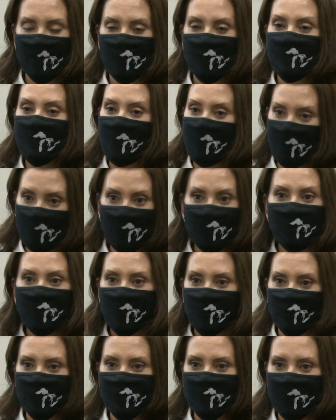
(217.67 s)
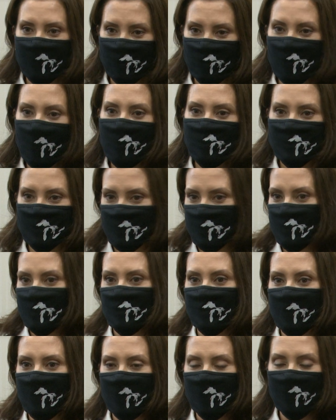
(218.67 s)
will help, like
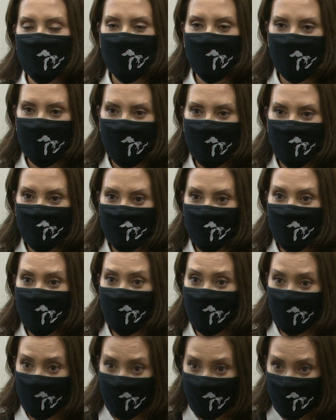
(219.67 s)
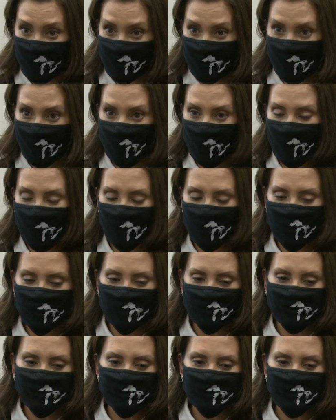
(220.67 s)
remdesivir. There are others in the works.